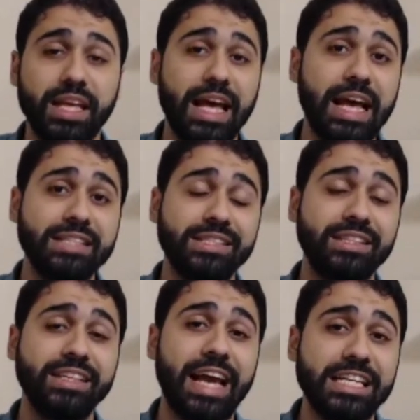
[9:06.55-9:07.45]
and
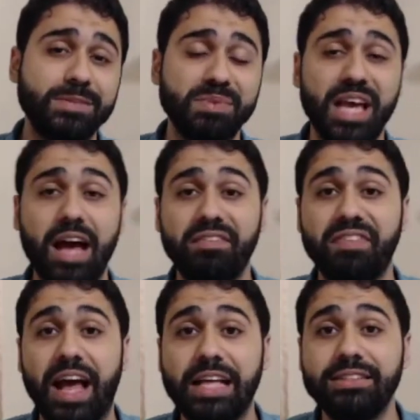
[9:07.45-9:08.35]
setting
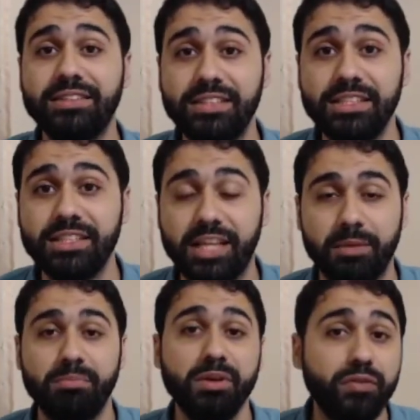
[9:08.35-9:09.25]
SPF and
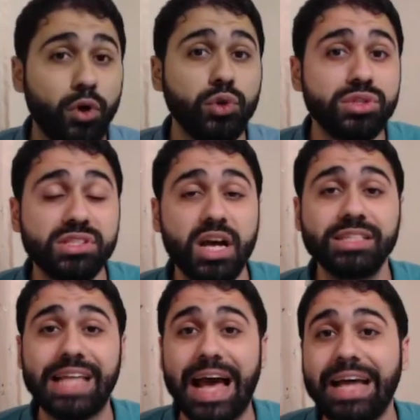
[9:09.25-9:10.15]
DKIM before you start